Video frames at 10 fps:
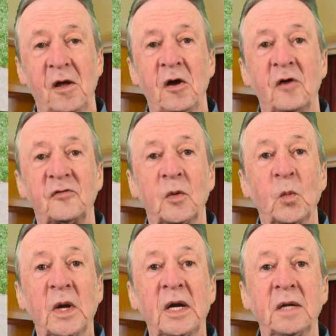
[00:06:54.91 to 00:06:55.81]
from
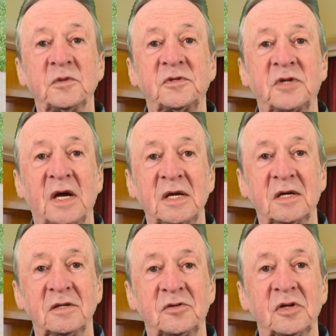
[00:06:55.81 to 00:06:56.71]
where it was
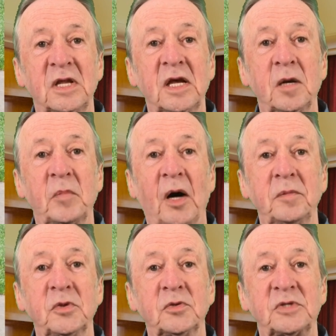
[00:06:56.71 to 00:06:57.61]
taken to nearby
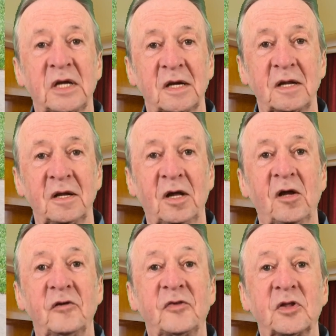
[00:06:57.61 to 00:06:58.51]
Moot Hill
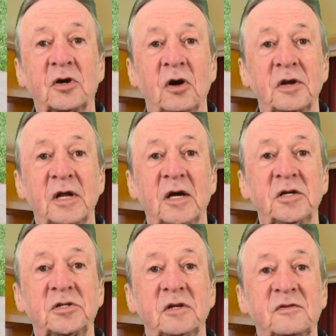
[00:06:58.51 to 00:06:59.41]
for the
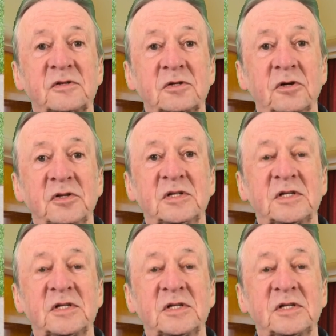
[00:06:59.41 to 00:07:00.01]
coronation of Scottish